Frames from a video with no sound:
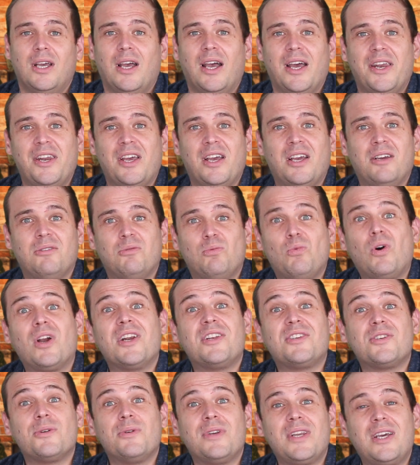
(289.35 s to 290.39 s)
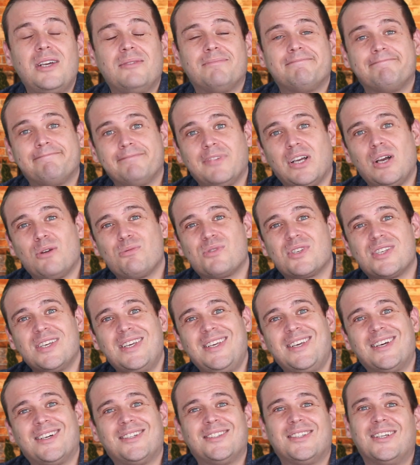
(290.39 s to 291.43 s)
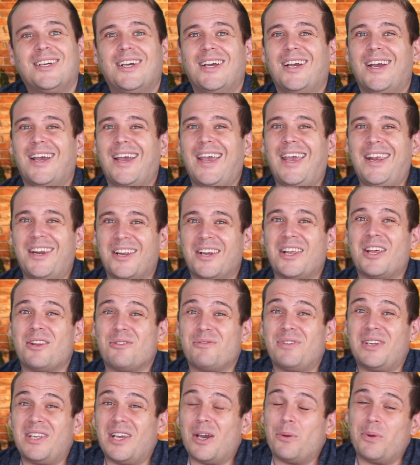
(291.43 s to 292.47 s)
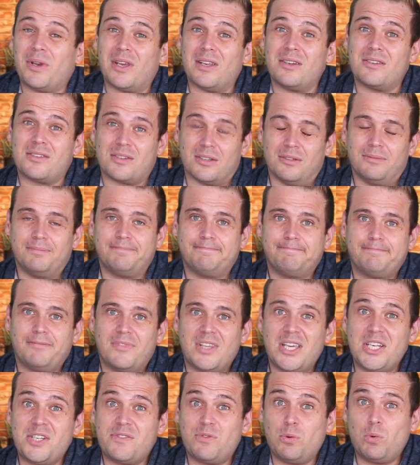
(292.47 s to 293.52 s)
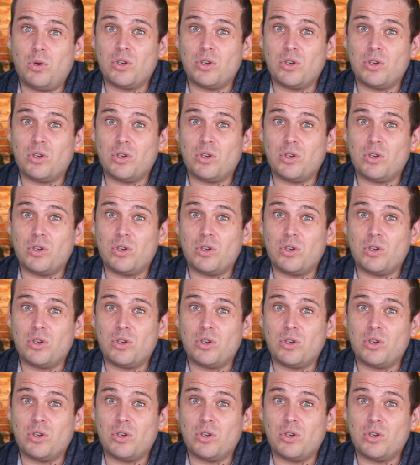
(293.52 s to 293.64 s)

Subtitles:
And while you're doing that, I'll see you in another video again soon. Thanks for